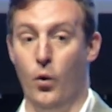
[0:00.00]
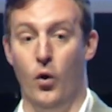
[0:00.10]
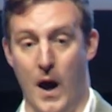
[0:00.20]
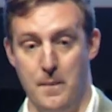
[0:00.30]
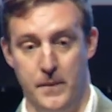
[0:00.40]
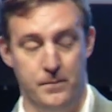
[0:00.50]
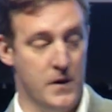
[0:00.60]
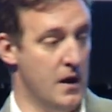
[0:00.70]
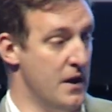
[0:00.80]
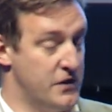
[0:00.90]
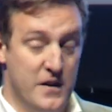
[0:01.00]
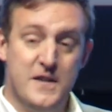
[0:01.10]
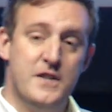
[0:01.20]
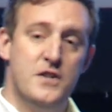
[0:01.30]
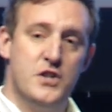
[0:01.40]
all up. So this
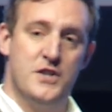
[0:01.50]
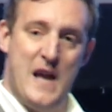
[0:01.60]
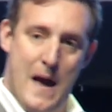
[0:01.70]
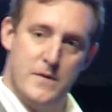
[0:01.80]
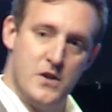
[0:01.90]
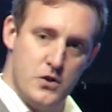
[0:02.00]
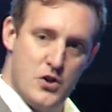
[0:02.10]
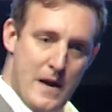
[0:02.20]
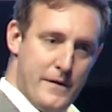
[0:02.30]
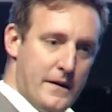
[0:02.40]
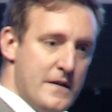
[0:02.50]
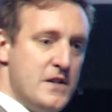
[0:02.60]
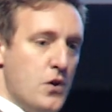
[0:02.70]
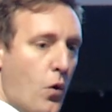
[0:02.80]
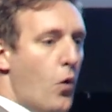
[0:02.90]
isn't just Amazon traffic, this
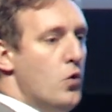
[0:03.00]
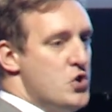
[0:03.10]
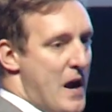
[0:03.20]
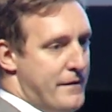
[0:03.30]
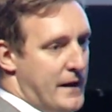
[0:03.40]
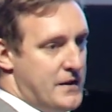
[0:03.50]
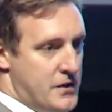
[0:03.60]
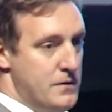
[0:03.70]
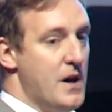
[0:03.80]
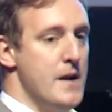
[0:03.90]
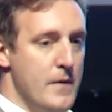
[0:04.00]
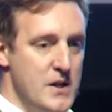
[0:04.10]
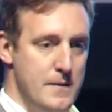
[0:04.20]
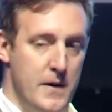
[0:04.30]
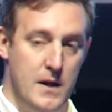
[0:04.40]
is all traffic to
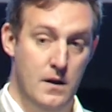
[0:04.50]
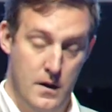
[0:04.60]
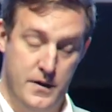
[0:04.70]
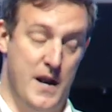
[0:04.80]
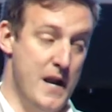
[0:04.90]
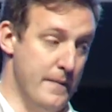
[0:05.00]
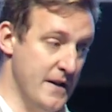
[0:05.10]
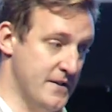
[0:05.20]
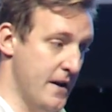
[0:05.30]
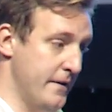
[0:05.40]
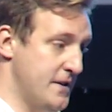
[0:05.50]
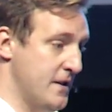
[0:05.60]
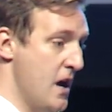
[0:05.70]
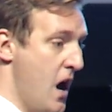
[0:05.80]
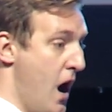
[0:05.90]
DynamoDB, the database service,
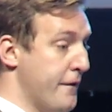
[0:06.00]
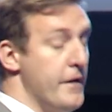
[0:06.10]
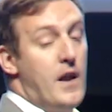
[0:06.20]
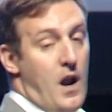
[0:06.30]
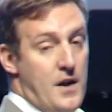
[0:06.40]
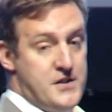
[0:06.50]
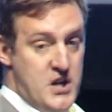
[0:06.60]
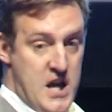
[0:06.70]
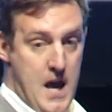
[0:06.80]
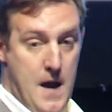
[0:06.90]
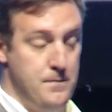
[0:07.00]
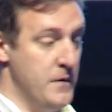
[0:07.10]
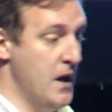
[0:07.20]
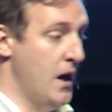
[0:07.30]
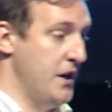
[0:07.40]
for the last year.
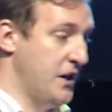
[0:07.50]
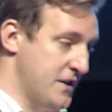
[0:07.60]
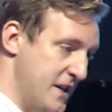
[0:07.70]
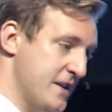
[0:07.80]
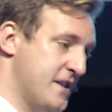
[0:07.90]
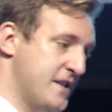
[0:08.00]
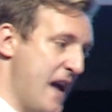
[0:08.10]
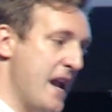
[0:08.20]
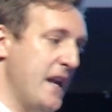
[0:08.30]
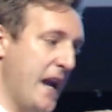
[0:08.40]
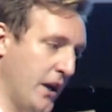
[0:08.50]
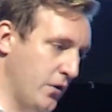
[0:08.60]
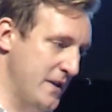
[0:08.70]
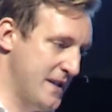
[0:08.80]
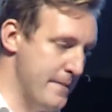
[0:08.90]
And you can see a steady
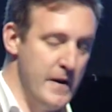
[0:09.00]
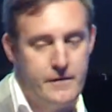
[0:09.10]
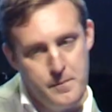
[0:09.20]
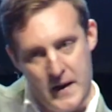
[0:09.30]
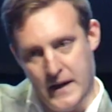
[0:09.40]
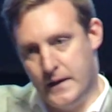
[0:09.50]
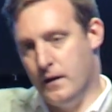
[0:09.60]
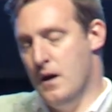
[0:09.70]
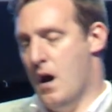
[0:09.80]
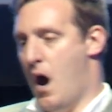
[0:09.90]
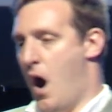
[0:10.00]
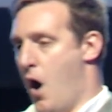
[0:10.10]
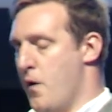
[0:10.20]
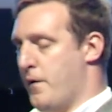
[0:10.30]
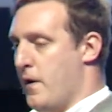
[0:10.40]
increase there, a bit of a peak
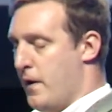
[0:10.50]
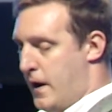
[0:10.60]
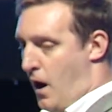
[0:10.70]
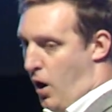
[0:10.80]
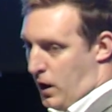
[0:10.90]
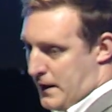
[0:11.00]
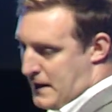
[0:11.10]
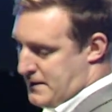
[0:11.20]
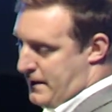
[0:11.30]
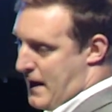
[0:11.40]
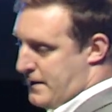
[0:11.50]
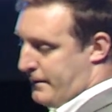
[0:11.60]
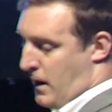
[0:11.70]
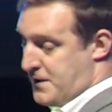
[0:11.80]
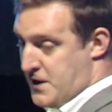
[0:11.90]
over the holidays at the end of
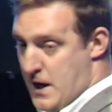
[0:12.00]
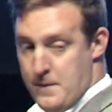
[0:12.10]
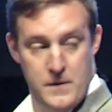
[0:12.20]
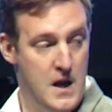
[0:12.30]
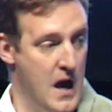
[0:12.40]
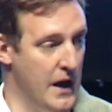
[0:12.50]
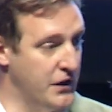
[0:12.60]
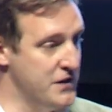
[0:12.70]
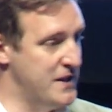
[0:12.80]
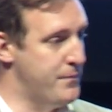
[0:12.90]
last year. And you can see